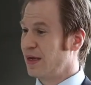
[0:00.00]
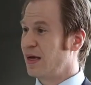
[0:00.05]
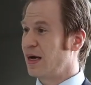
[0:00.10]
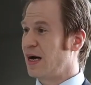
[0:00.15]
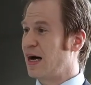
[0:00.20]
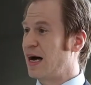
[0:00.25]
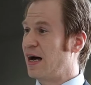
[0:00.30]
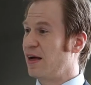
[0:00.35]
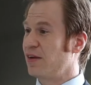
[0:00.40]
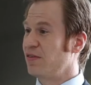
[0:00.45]

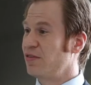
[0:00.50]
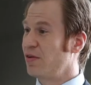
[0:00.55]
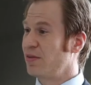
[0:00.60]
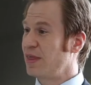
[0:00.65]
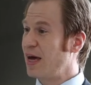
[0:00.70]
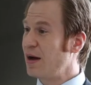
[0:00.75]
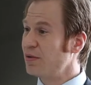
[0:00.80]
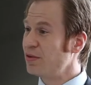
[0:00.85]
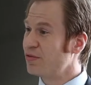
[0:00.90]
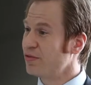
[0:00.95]
Uh, so
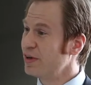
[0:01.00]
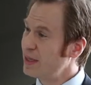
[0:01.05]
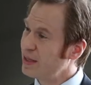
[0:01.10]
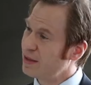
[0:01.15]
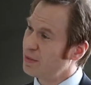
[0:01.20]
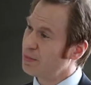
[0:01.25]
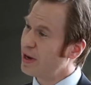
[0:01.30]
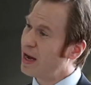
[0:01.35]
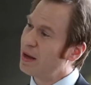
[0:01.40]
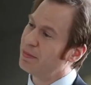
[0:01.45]
that was really
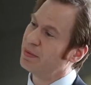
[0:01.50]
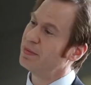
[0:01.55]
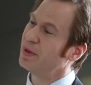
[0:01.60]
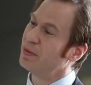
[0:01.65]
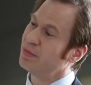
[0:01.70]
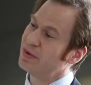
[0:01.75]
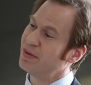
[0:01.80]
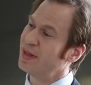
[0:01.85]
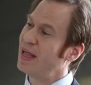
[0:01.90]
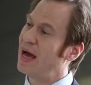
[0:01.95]
the problem
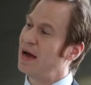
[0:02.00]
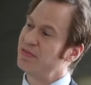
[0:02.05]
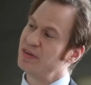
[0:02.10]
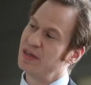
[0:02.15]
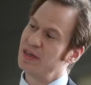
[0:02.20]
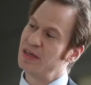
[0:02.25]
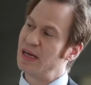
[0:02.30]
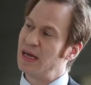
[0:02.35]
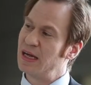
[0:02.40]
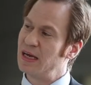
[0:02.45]
that was left,
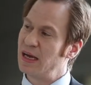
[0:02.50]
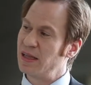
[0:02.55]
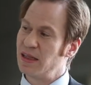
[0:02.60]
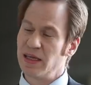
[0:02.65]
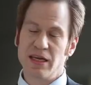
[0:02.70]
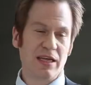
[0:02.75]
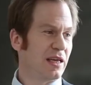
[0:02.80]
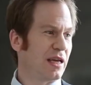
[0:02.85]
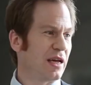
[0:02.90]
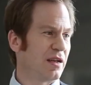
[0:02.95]
and, and I
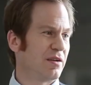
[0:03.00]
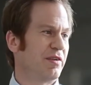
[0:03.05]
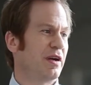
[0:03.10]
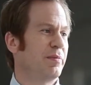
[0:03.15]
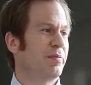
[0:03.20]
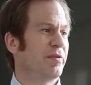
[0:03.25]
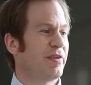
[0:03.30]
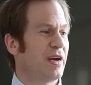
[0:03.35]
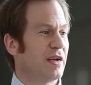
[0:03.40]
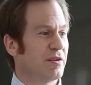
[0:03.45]
think he had a
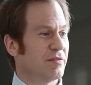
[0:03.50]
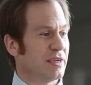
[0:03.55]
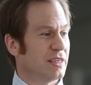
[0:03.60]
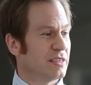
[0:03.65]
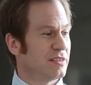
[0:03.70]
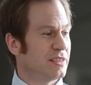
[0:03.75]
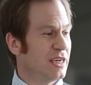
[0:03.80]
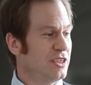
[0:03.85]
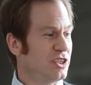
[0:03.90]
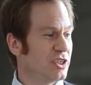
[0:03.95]
very profound
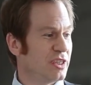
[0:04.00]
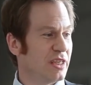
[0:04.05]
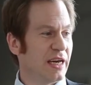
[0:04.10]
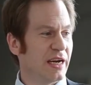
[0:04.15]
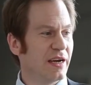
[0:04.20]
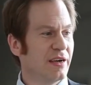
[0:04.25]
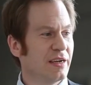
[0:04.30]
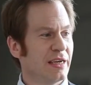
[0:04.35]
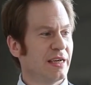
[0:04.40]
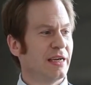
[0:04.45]
realization
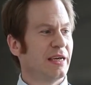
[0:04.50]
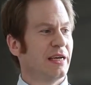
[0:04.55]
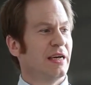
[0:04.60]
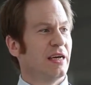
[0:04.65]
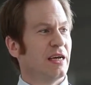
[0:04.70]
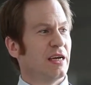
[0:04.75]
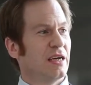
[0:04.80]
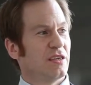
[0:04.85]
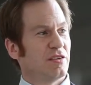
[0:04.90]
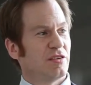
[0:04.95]
there.
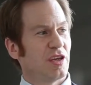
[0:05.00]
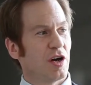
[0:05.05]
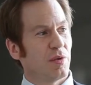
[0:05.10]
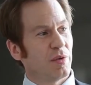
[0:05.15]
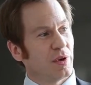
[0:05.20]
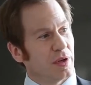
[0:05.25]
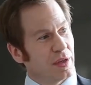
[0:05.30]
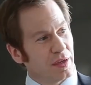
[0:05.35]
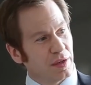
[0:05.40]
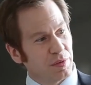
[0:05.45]
So